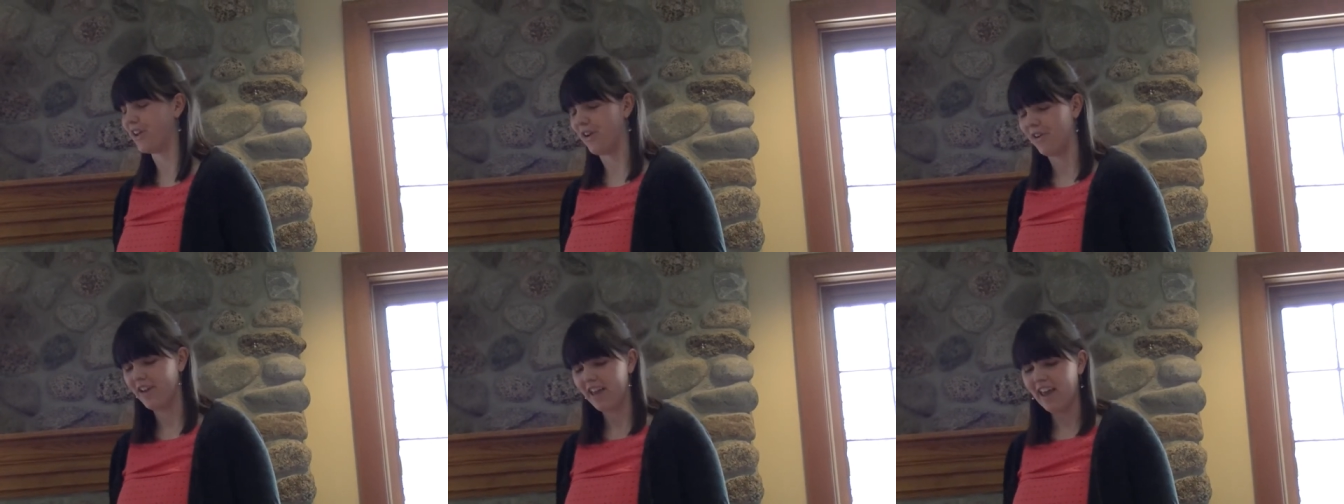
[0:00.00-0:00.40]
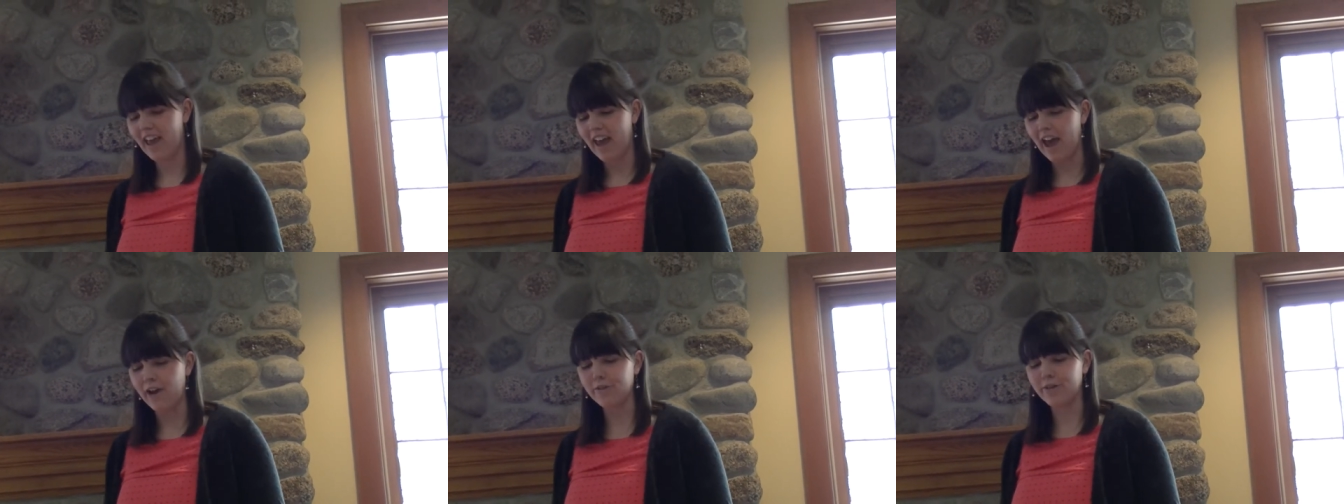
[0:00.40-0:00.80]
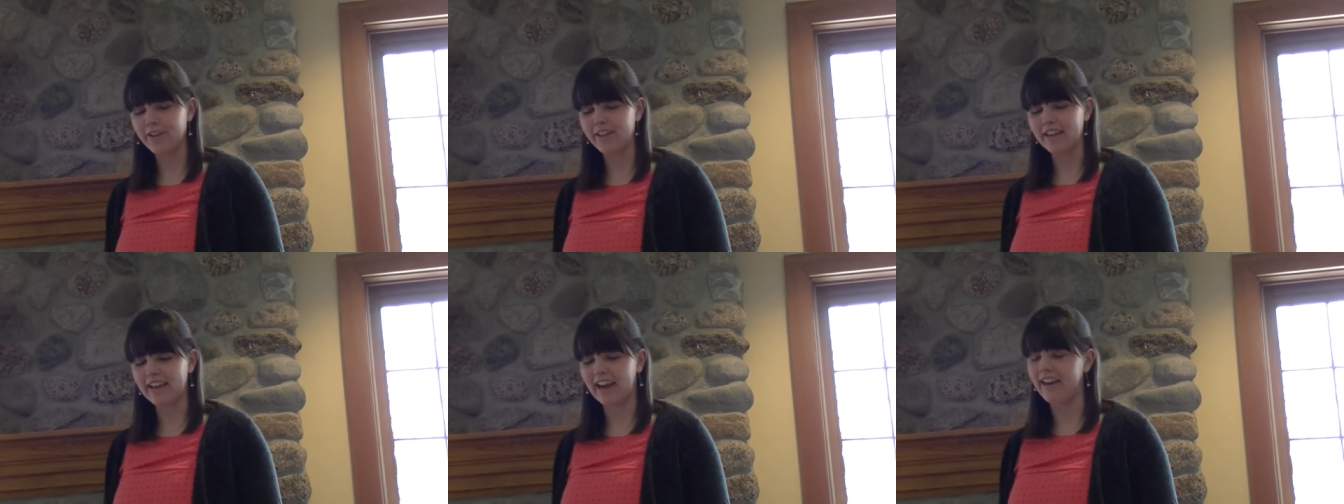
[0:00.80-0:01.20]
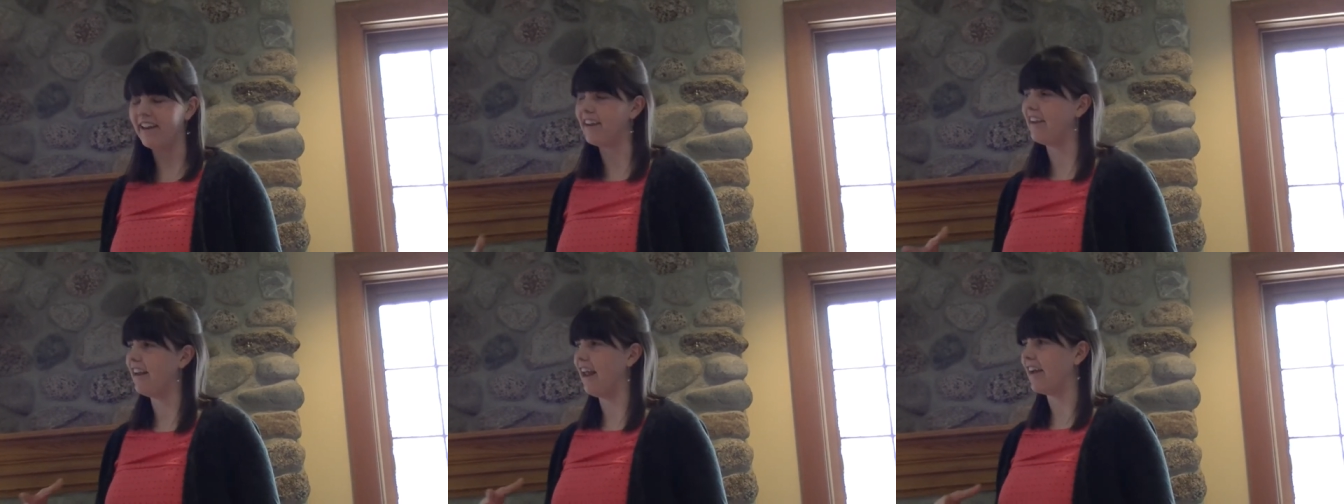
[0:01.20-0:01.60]
So everything kind
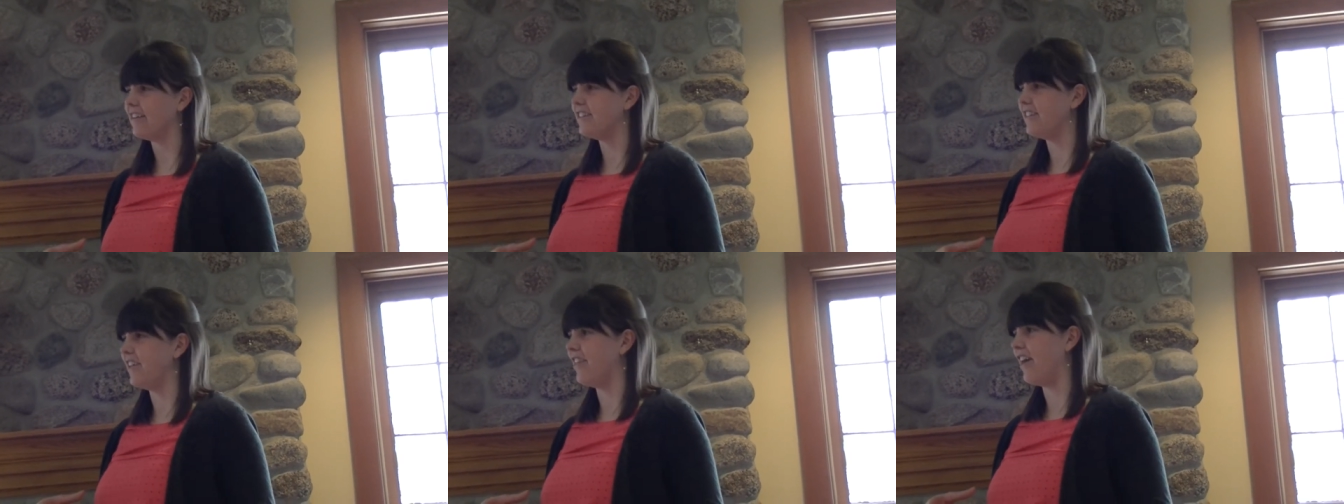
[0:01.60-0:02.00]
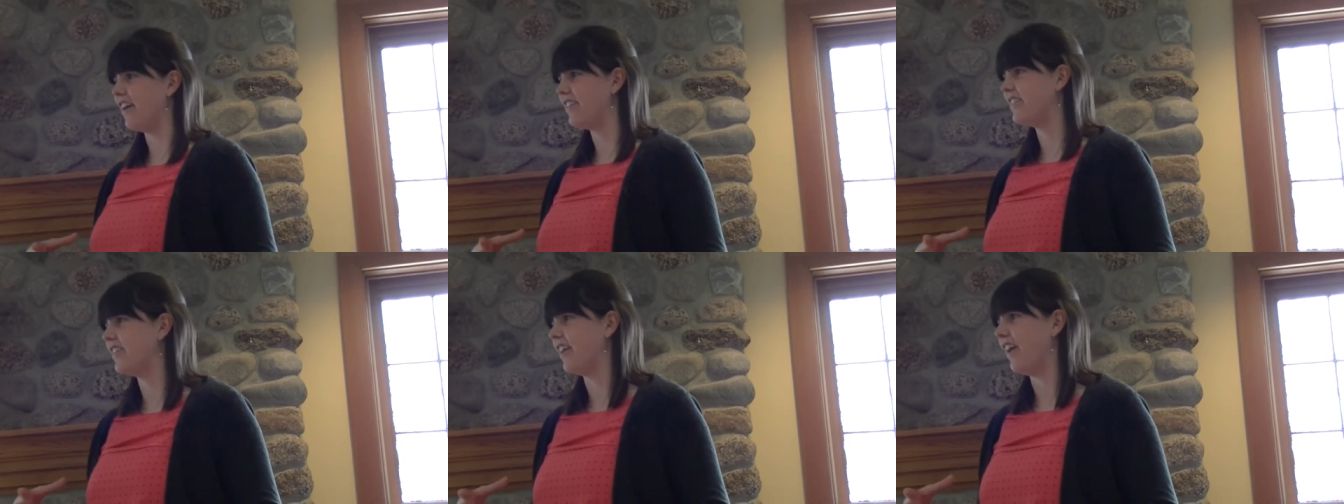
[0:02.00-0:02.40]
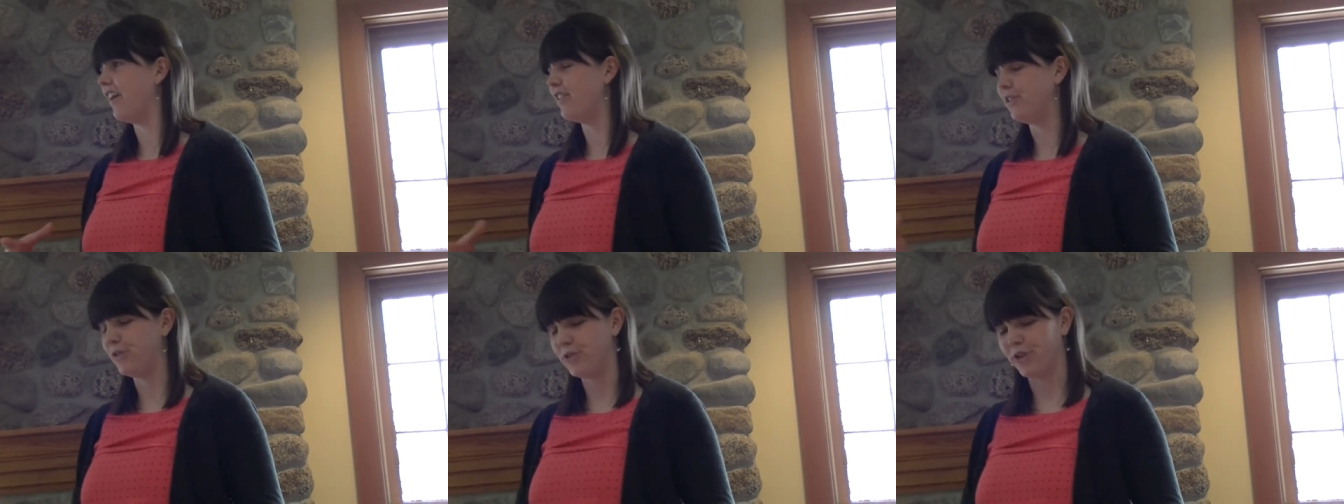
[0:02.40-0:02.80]
of connects to this as you